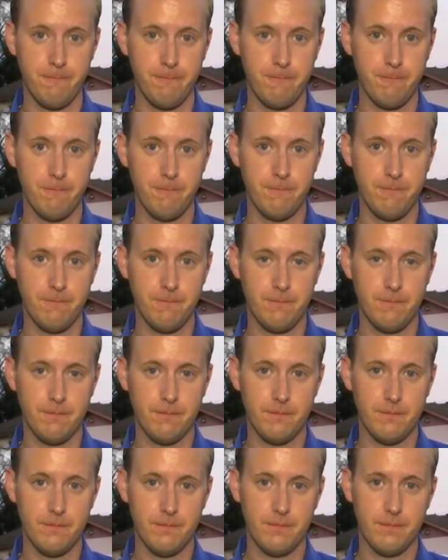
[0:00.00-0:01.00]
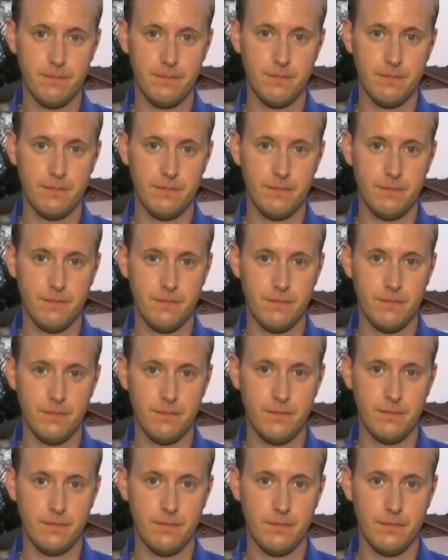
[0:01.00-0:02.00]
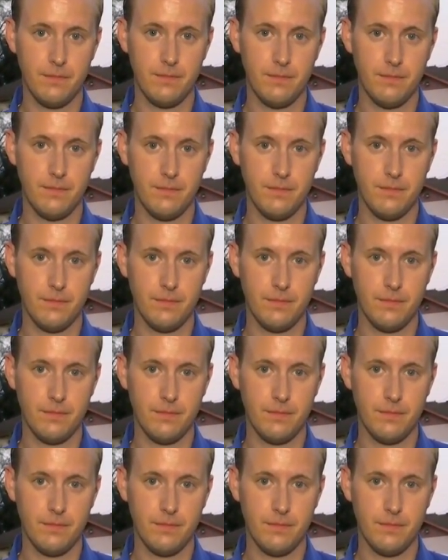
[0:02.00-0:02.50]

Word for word: you know, Clay, I was with crews for much of the week.